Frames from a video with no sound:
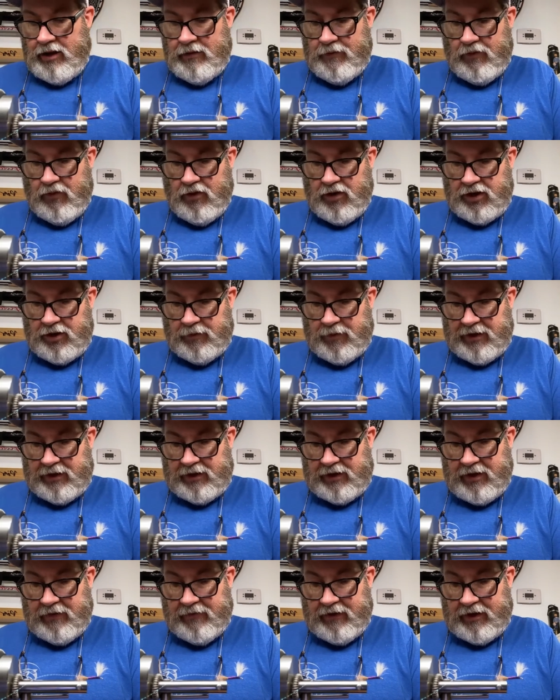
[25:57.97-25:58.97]
more
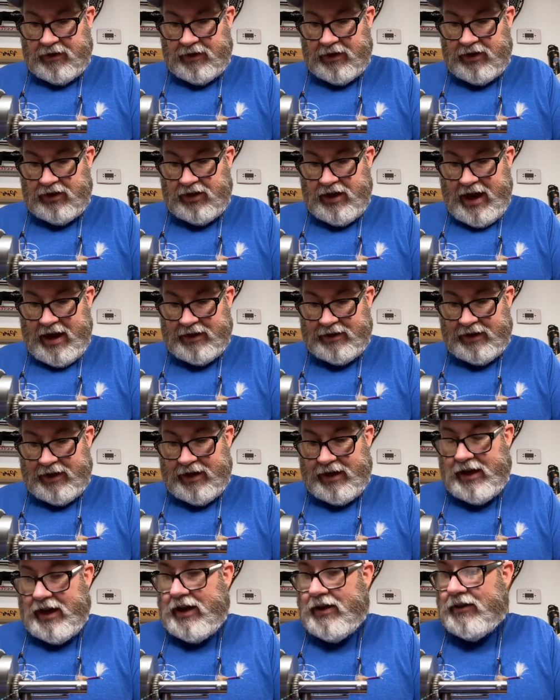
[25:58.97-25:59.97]
specifically
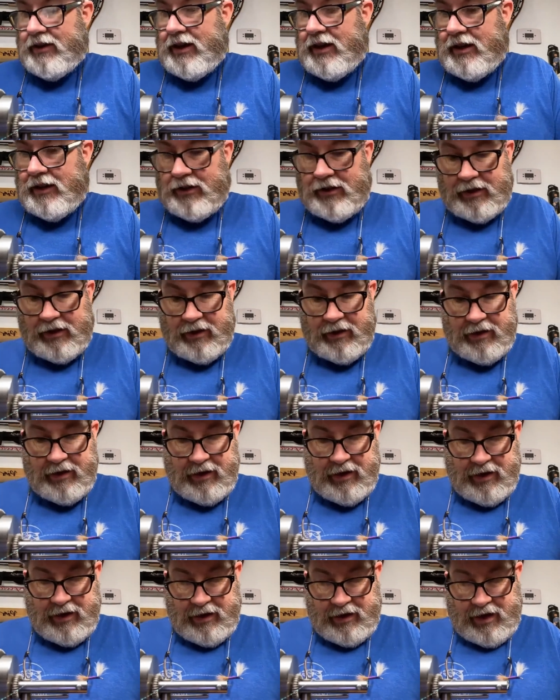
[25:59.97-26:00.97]
Jackson County. It's a
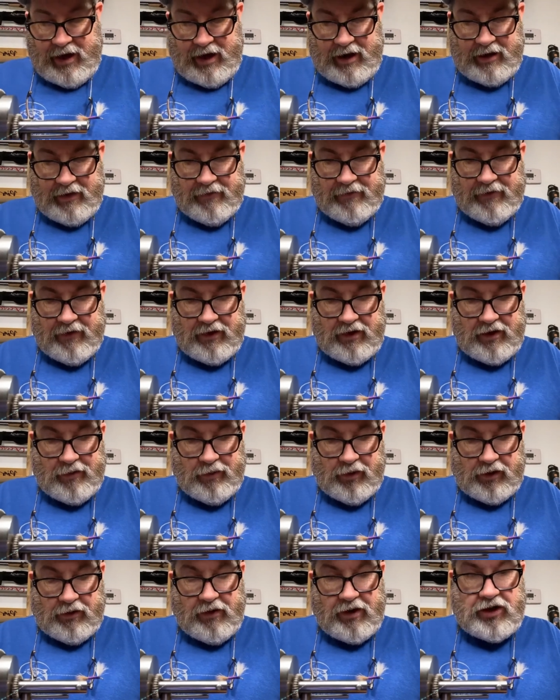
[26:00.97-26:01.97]
kind of the foot of the
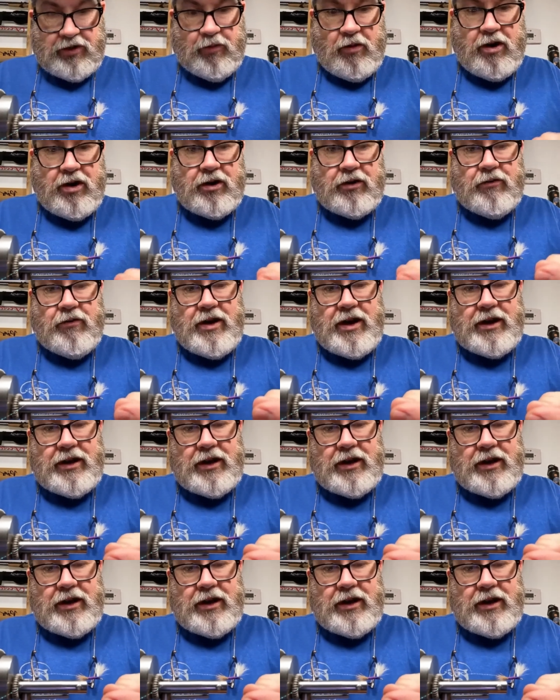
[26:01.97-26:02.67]
Blue Ridge Parkway